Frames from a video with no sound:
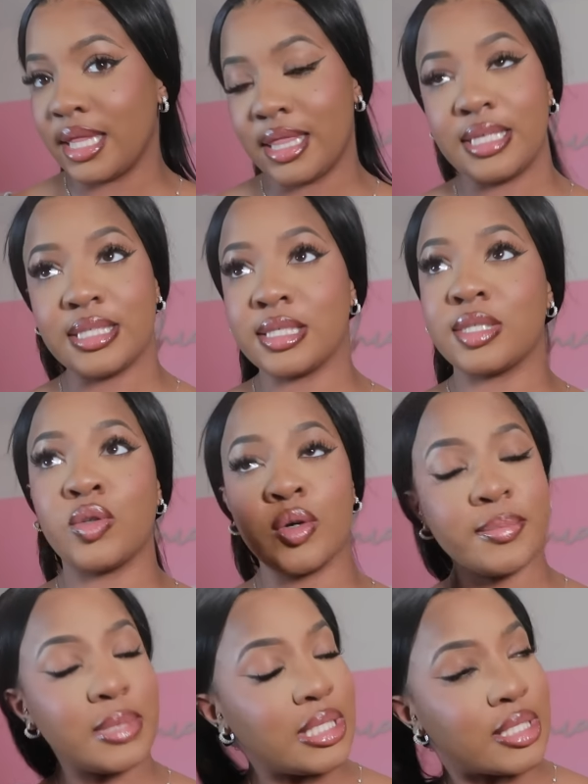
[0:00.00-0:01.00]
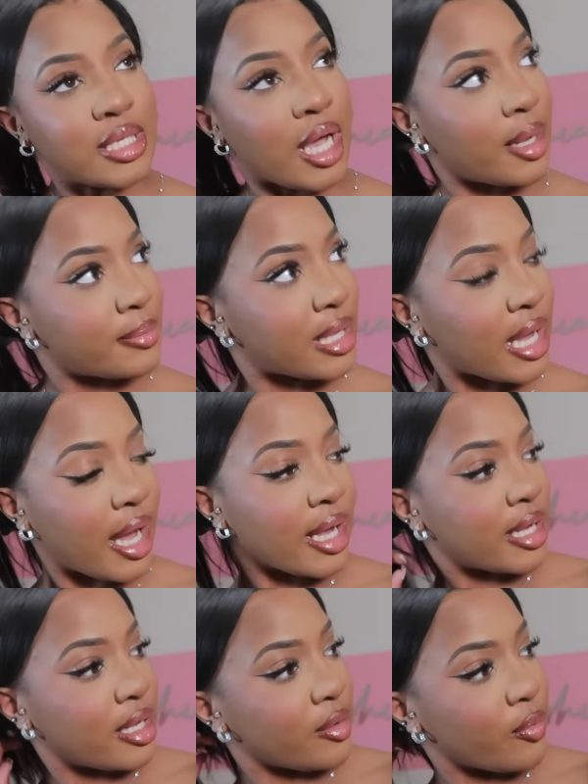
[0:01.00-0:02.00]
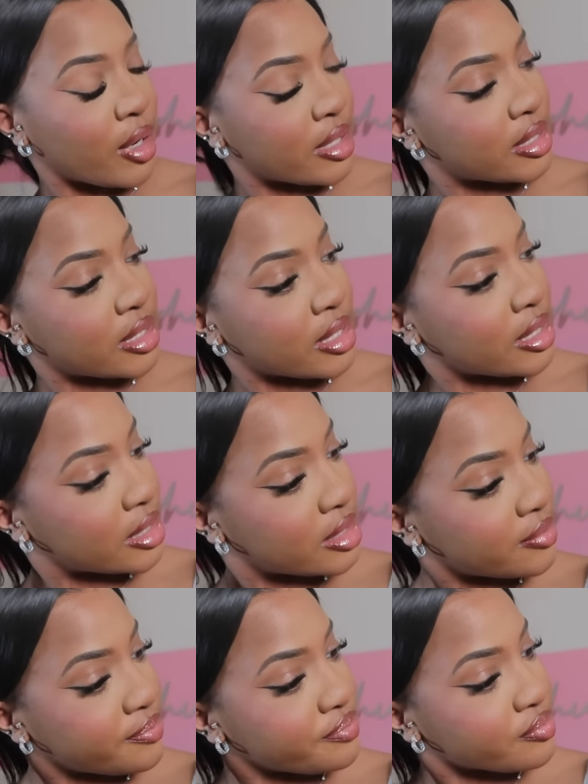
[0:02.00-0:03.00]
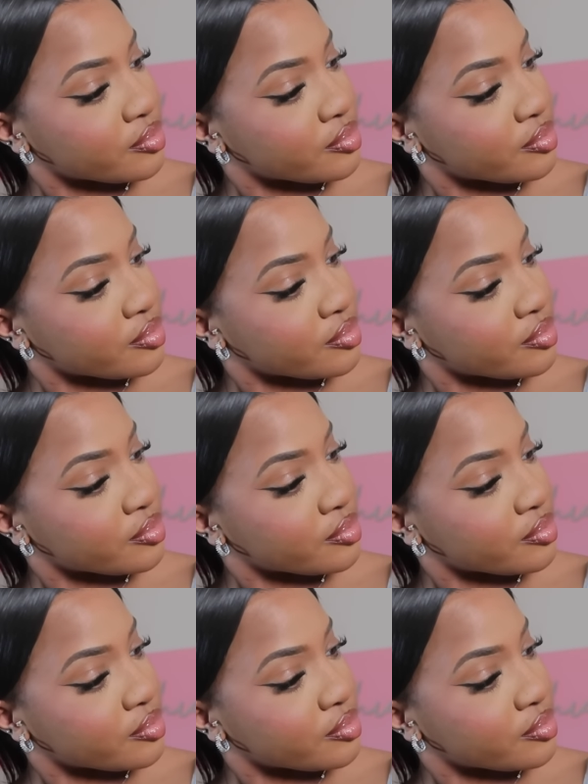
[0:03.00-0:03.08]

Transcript: This is normally the time that I get work done